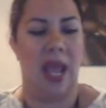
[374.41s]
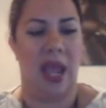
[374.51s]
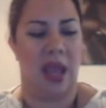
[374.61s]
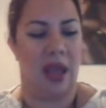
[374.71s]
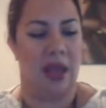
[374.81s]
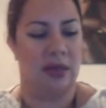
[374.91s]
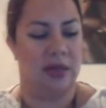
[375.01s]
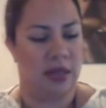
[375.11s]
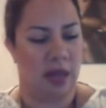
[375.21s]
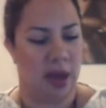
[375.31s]
And
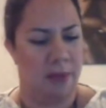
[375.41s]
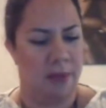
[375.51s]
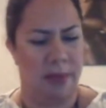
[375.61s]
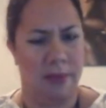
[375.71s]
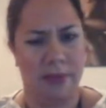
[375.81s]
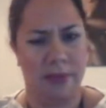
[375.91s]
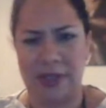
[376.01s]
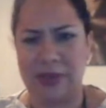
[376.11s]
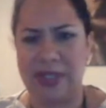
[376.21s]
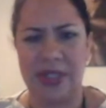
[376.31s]
it
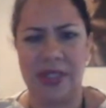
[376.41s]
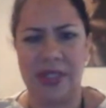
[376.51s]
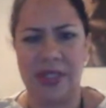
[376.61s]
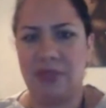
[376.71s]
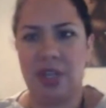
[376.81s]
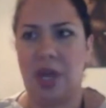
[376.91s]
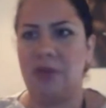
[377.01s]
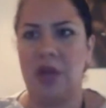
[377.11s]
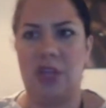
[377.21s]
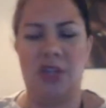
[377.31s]
was just a
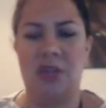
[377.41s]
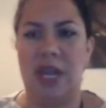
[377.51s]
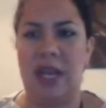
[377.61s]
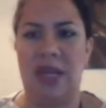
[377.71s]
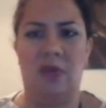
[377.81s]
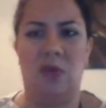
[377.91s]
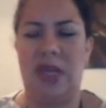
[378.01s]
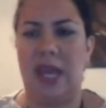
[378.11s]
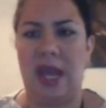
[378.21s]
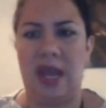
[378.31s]
2-day
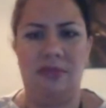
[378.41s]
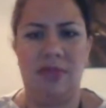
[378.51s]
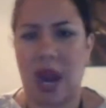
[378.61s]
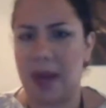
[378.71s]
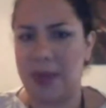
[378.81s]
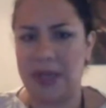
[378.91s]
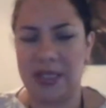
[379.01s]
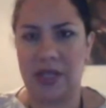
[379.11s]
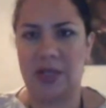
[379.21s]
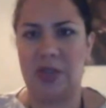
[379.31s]
weekend, not a big
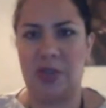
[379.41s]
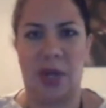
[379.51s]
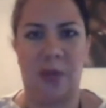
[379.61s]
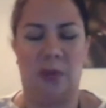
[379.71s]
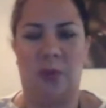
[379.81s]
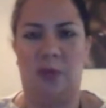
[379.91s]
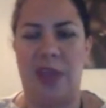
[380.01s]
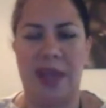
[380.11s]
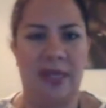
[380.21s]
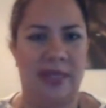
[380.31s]
deal trip.
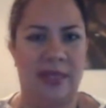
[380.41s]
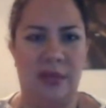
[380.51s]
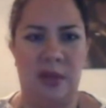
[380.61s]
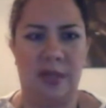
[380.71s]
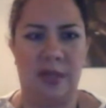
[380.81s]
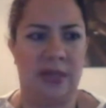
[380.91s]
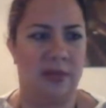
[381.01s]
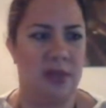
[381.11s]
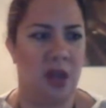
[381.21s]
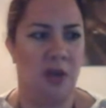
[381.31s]
Vegas is,
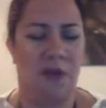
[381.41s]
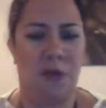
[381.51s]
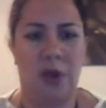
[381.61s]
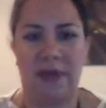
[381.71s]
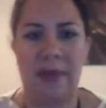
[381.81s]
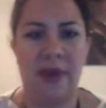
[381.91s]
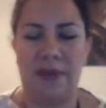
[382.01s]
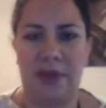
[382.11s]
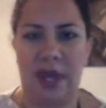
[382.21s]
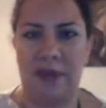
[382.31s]

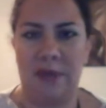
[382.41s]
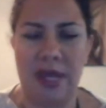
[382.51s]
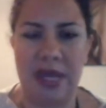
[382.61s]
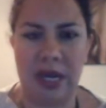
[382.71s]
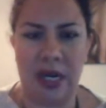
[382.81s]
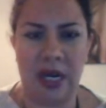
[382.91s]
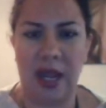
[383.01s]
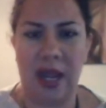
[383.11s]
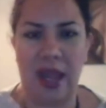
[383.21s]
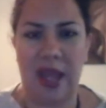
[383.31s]
45-minute flight from
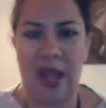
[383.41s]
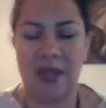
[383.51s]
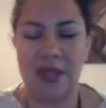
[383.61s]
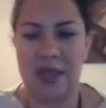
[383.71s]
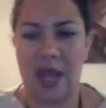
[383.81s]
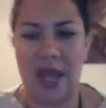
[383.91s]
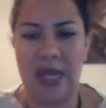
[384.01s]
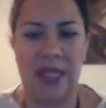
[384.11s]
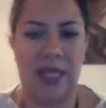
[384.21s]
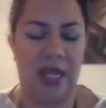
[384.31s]
here, and I
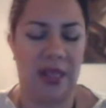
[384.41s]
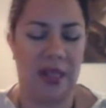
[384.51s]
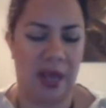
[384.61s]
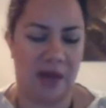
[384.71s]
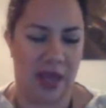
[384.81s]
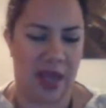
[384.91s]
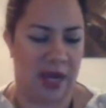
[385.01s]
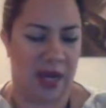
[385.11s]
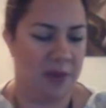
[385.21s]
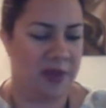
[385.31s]
didn't think anything of it.
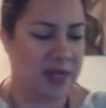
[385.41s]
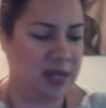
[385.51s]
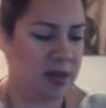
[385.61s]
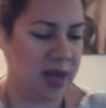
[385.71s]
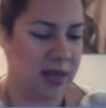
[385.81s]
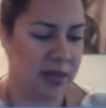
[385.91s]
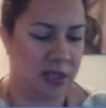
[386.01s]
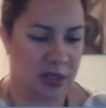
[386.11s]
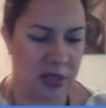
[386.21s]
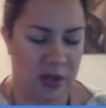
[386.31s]
And I'm sitting there next
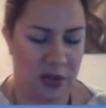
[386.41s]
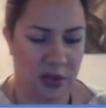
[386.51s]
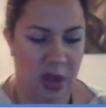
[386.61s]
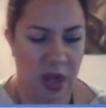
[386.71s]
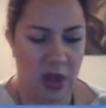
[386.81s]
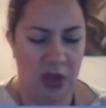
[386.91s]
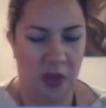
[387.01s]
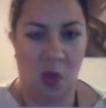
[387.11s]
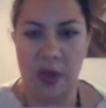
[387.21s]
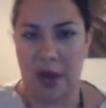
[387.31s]
to
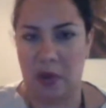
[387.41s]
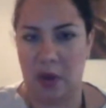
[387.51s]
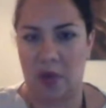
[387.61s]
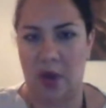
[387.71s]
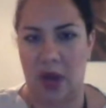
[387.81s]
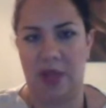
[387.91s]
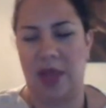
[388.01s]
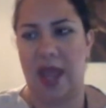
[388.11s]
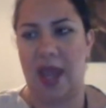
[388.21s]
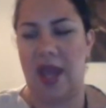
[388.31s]
this woman I work with,
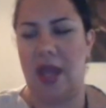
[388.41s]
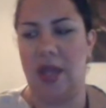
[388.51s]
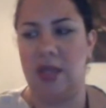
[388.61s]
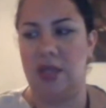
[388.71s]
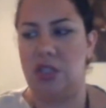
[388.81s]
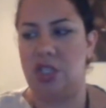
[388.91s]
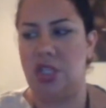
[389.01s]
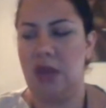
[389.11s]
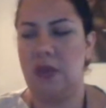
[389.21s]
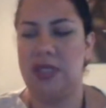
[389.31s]
and
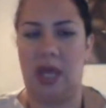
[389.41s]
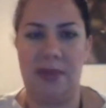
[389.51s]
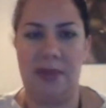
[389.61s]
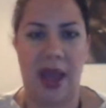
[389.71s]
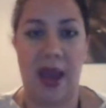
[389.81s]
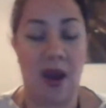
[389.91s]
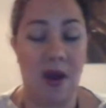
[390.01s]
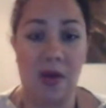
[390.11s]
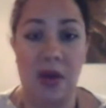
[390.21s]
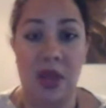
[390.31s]
she was telling me
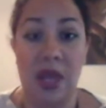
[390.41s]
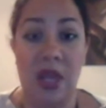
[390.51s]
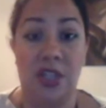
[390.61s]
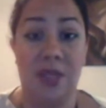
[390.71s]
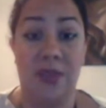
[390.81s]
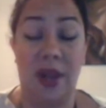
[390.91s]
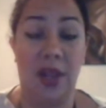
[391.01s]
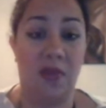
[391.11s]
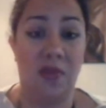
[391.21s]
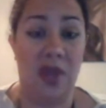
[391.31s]
how she
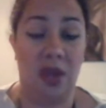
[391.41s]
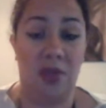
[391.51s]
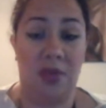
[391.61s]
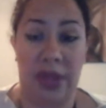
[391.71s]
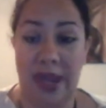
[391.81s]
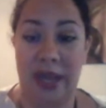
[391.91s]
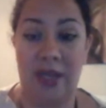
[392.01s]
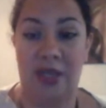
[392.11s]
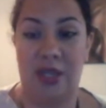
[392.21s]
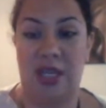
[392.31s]
barely even made it on the
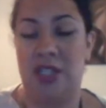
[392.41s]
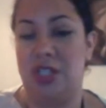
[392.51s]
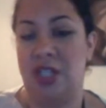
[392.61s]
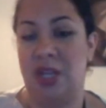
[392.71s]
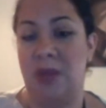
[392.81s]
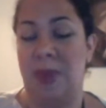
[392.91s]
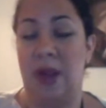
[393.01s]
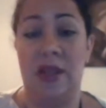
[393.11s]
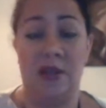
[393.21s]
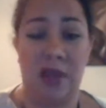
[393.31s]
plane, and she
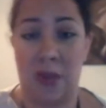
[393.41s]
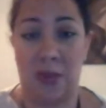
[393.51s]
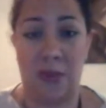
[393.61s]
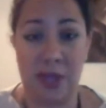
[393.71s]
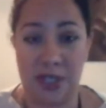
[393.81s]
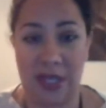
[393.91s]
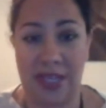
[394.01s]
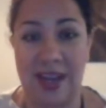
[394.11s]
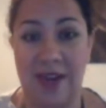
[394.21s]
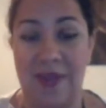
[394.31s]
barely even got permission to
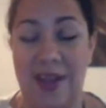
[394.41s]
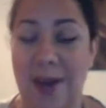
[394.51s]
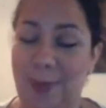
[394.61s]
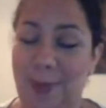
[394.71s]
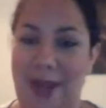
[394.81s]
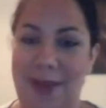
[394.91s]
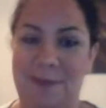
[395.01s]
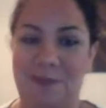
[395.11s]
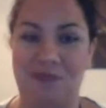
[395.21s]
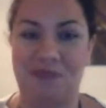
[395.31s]
get on the airplane.
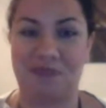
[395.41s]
